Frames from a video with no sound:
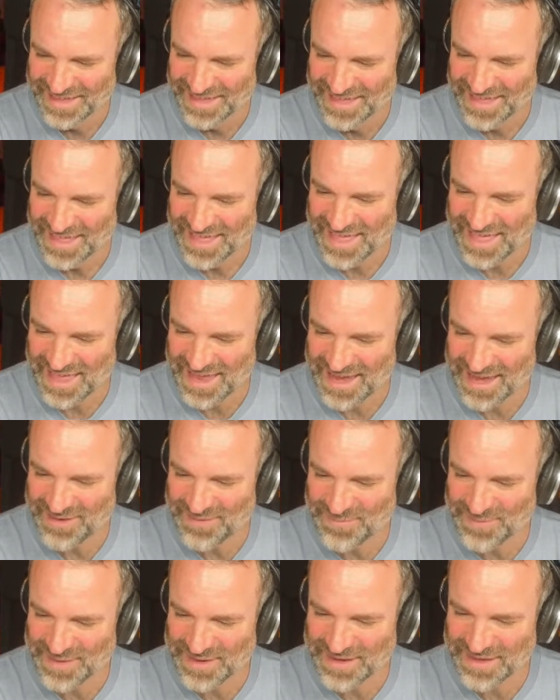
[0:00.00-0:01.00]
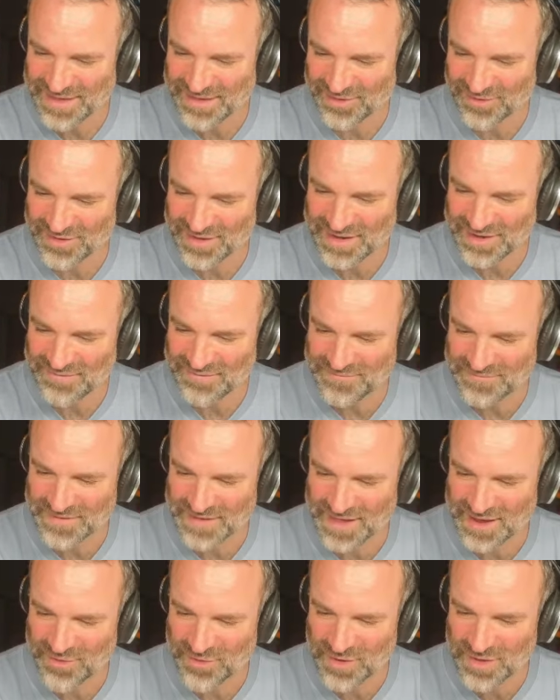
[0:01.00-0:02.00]
Anybody got any
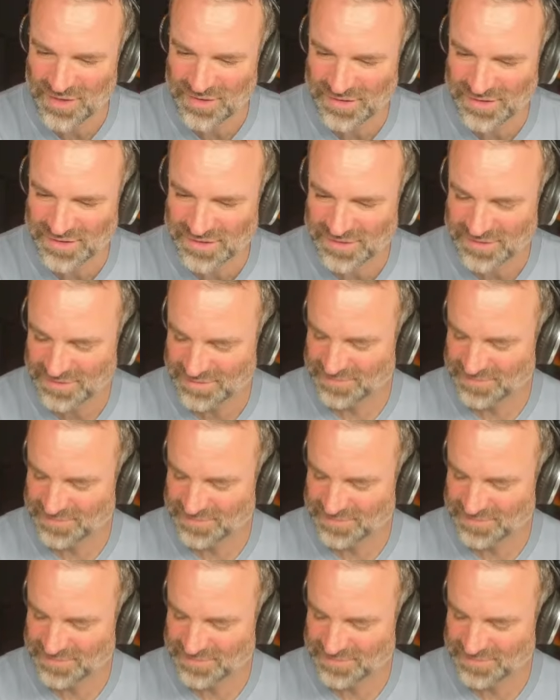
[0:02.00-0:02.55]
Veras?